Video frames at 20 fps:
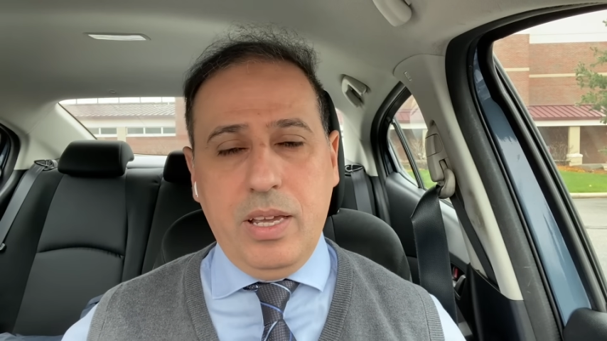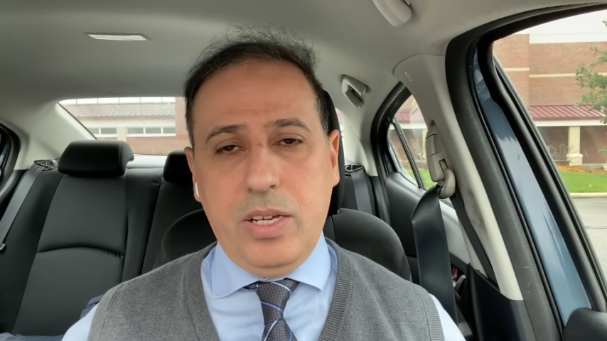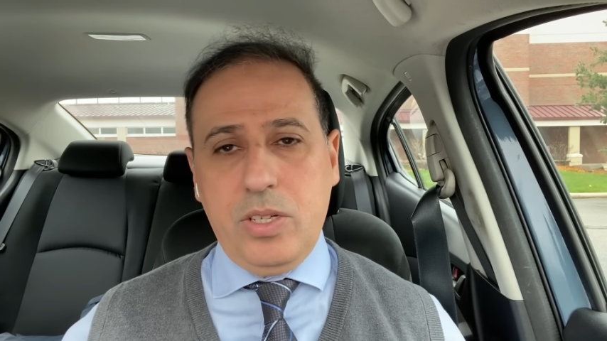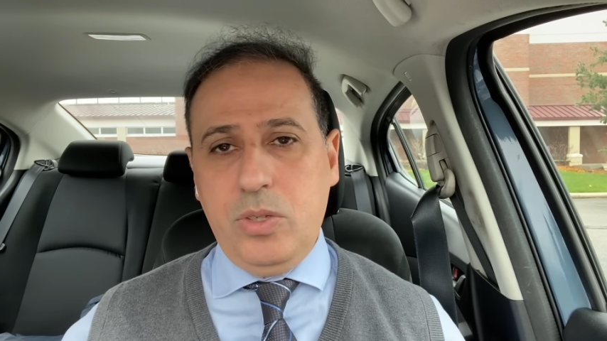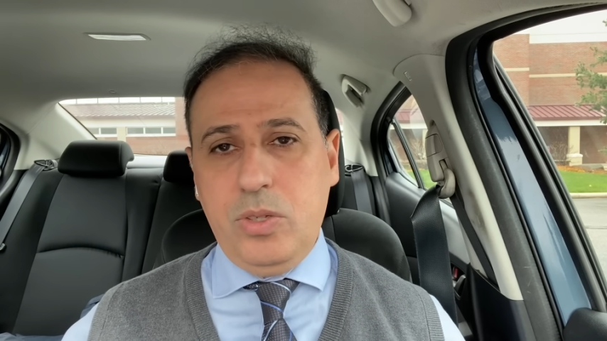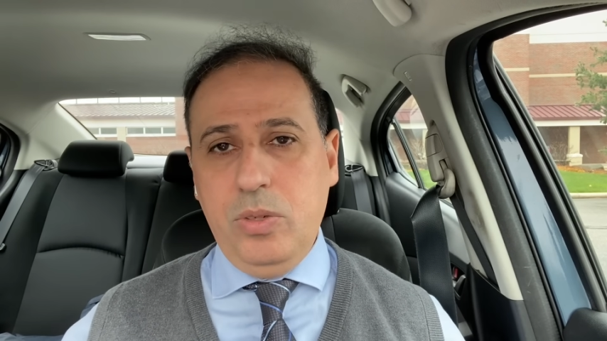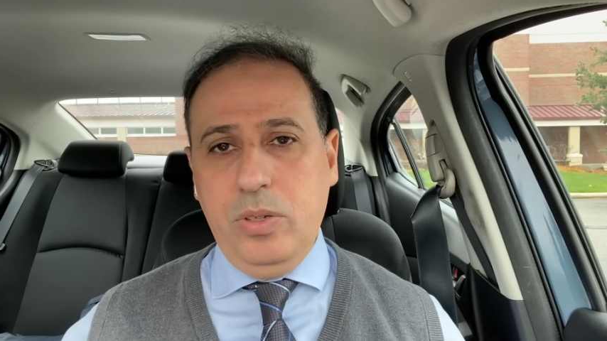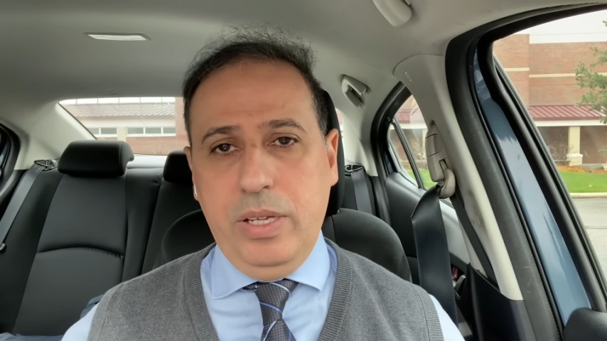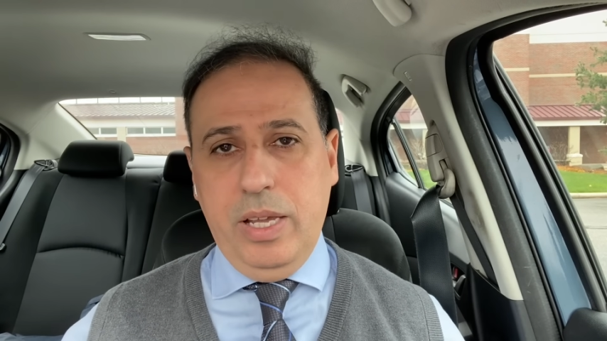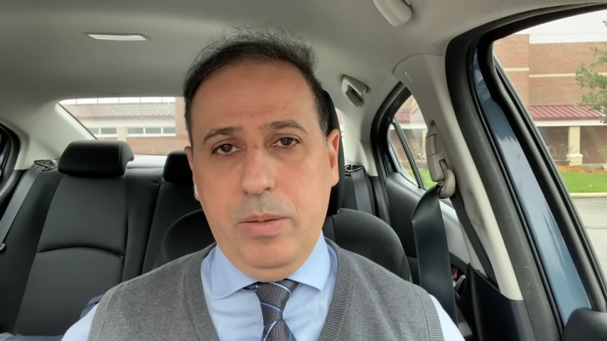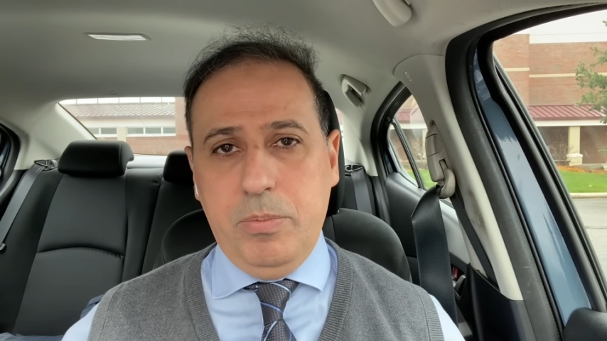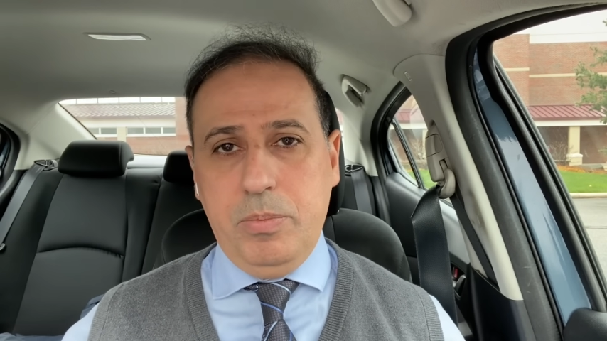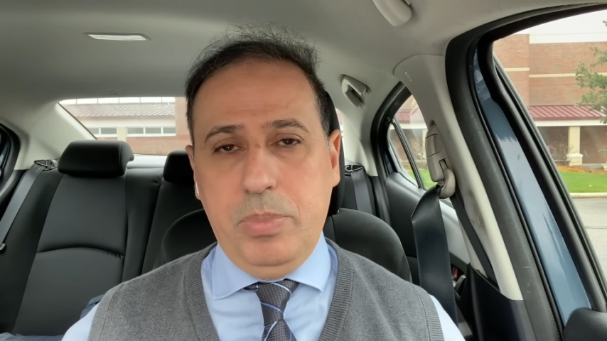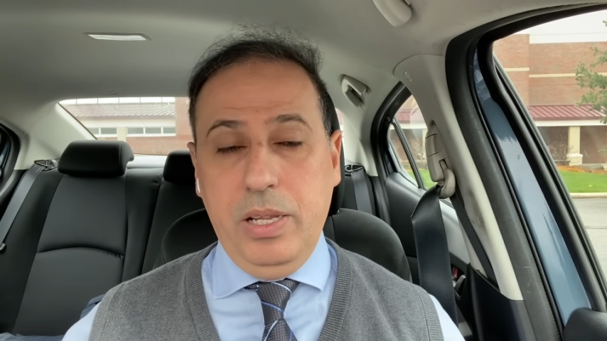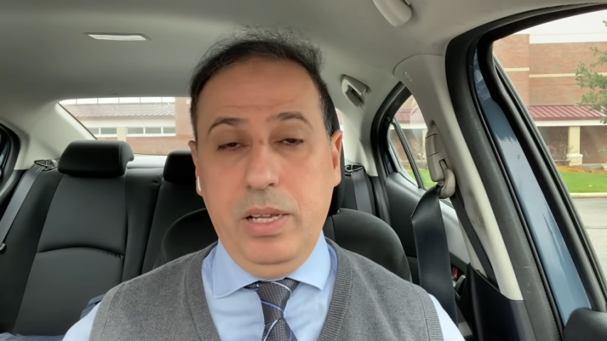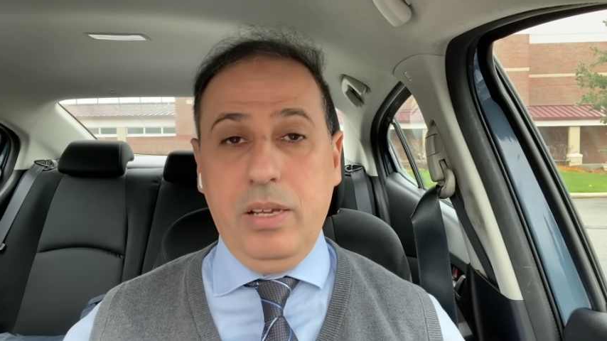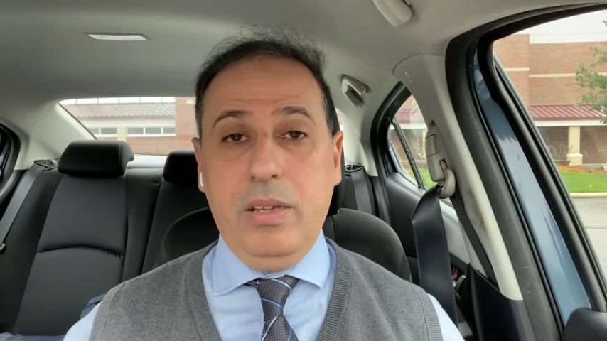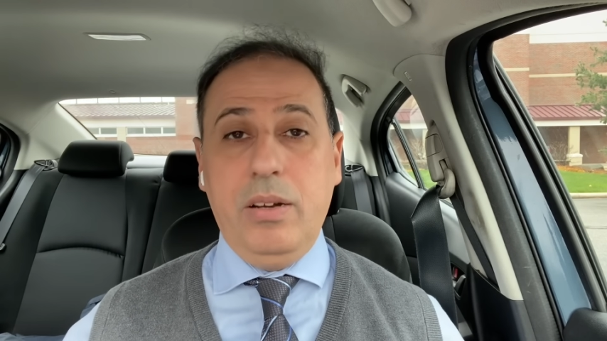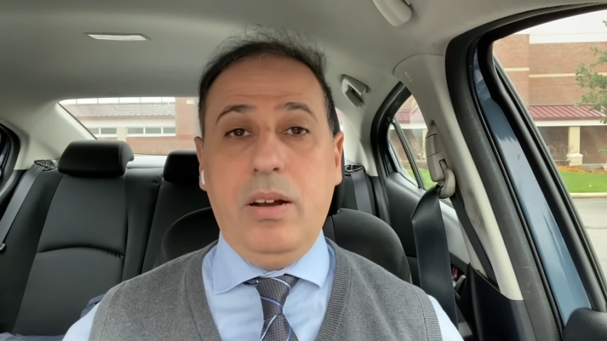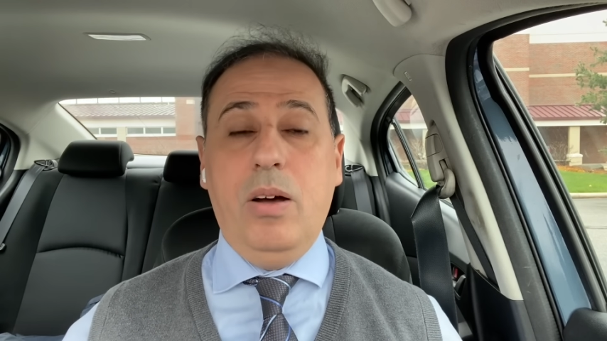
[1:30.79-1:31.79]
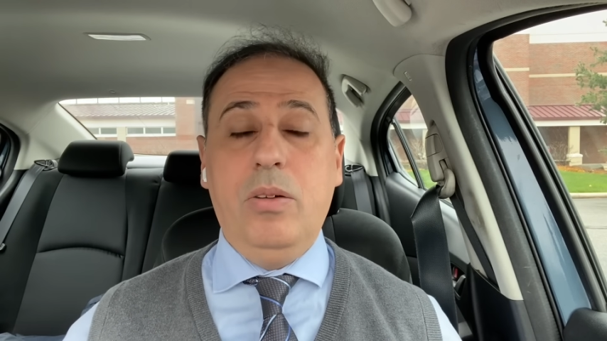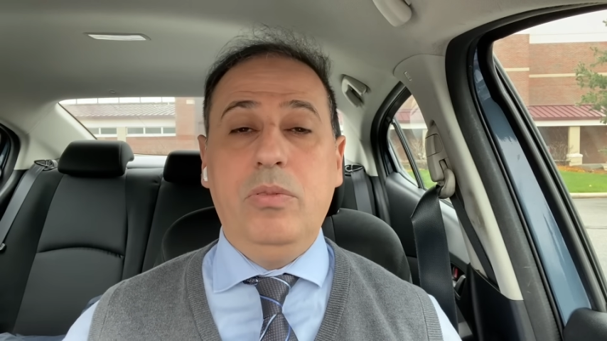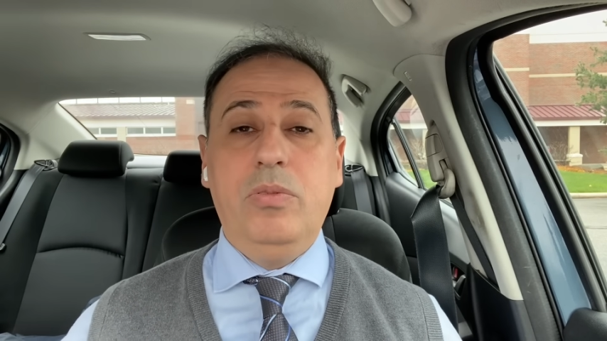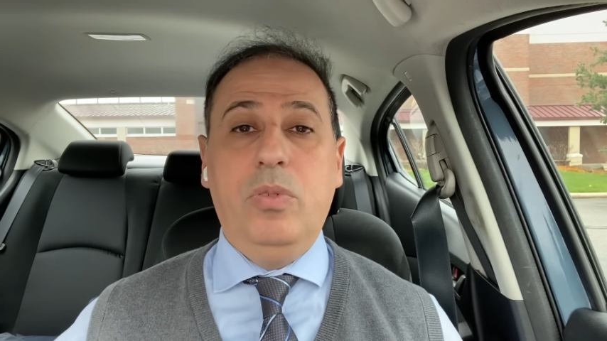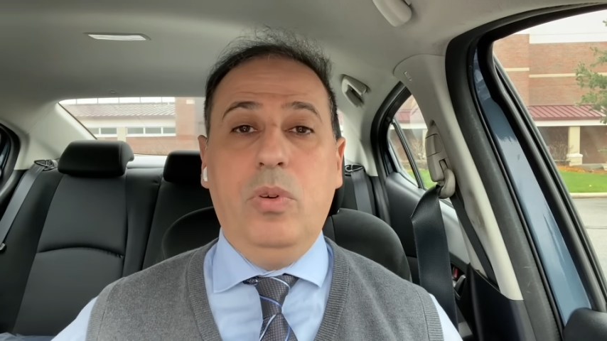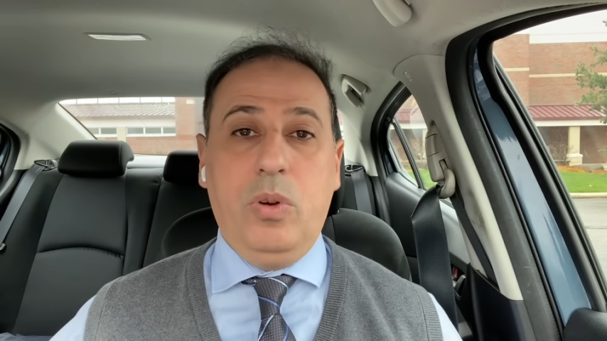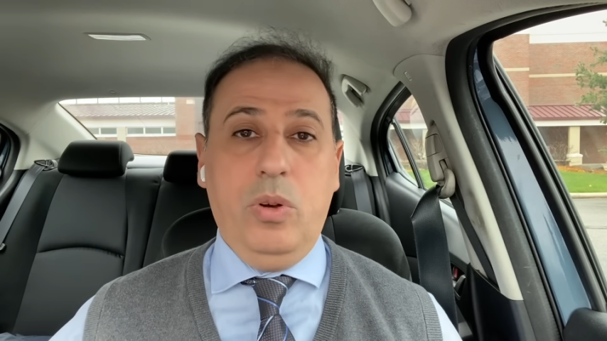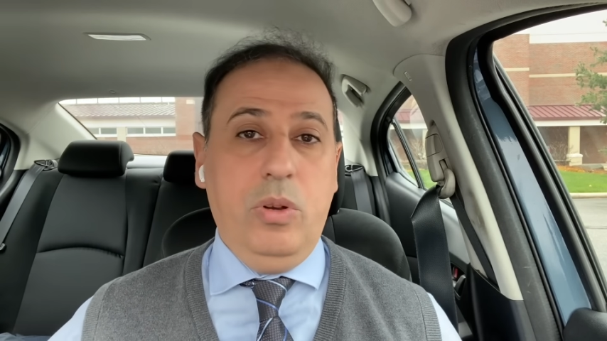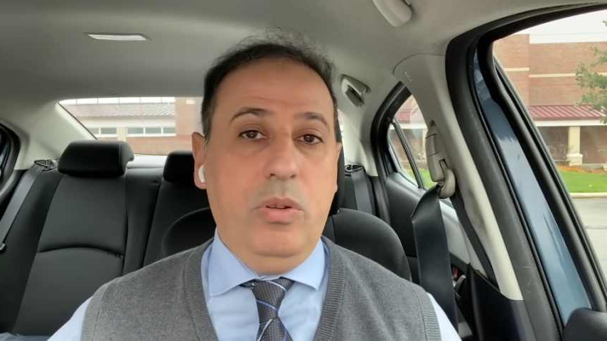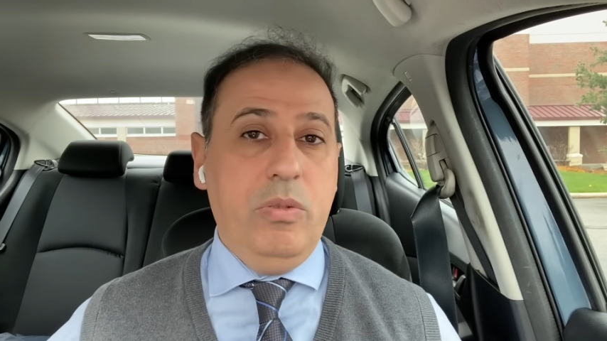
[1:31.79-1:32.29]
actually a playground
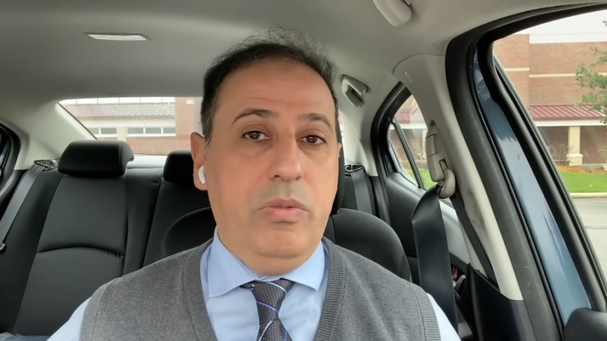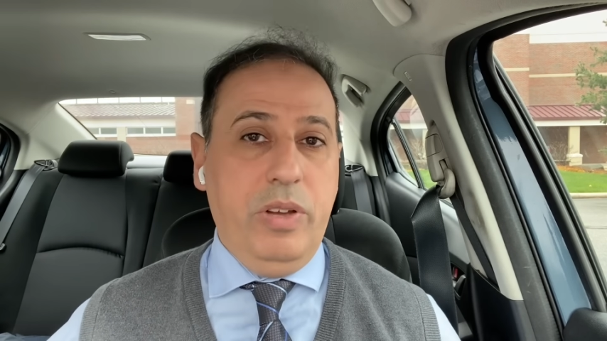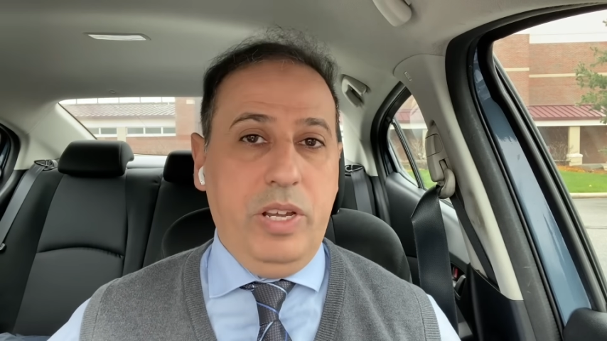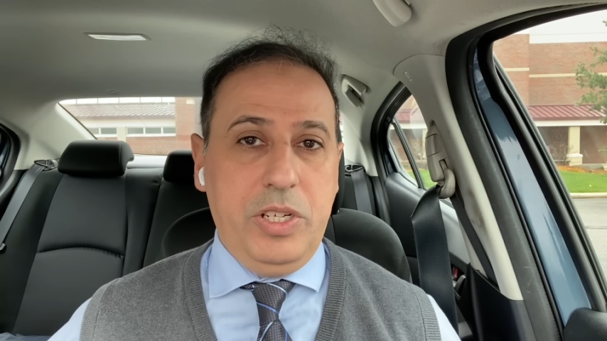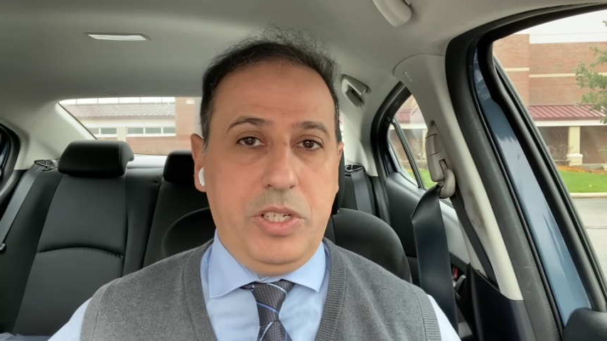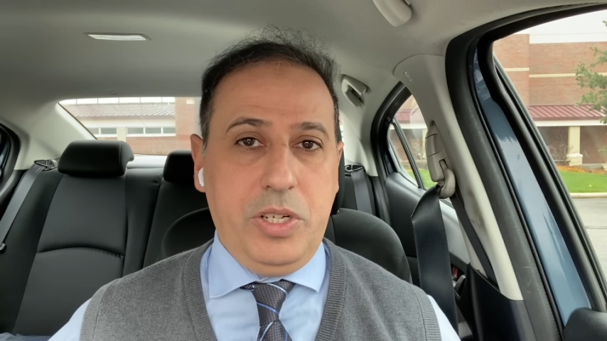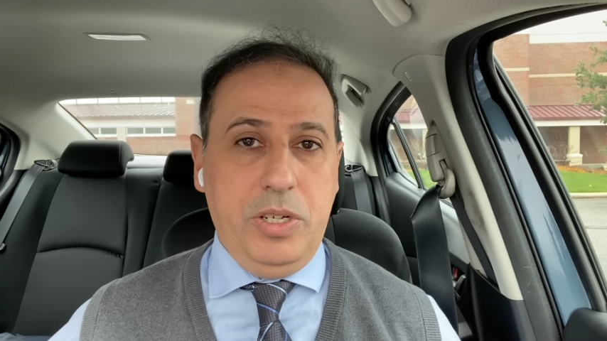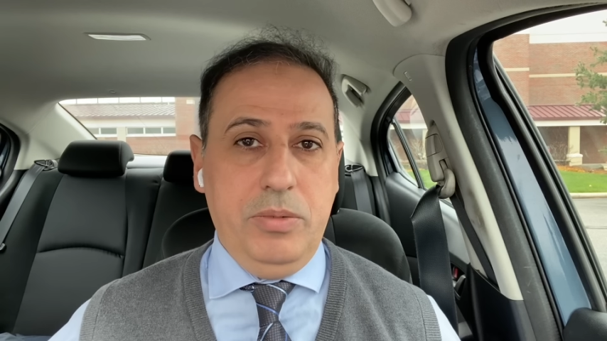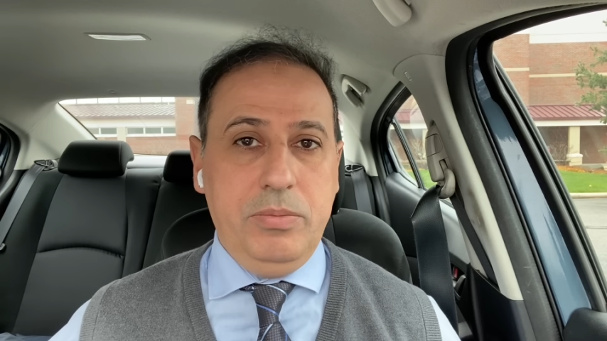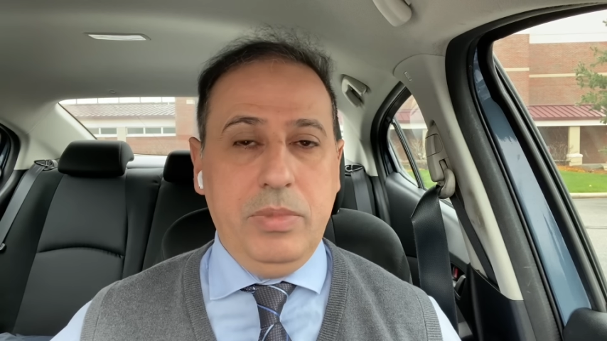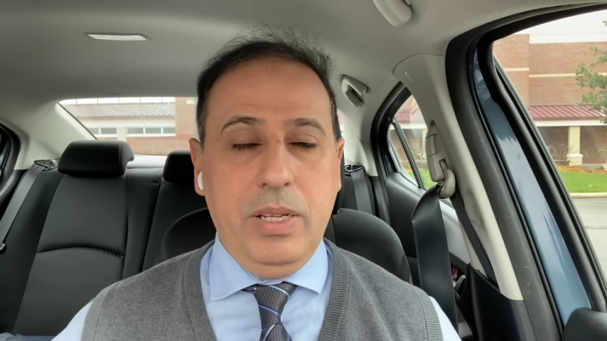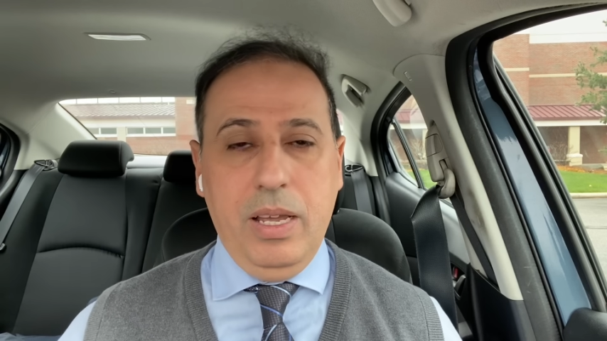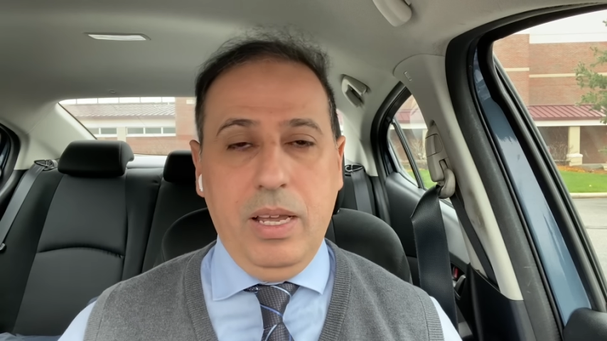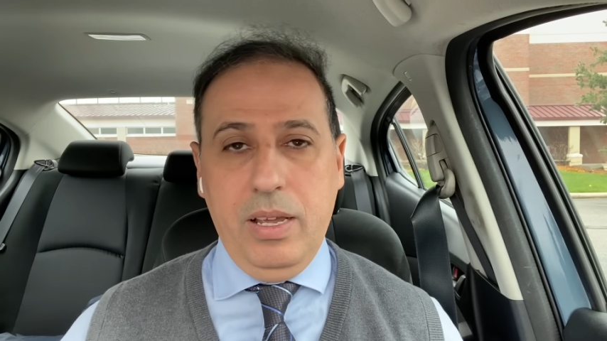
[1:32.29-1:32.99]
for innovation.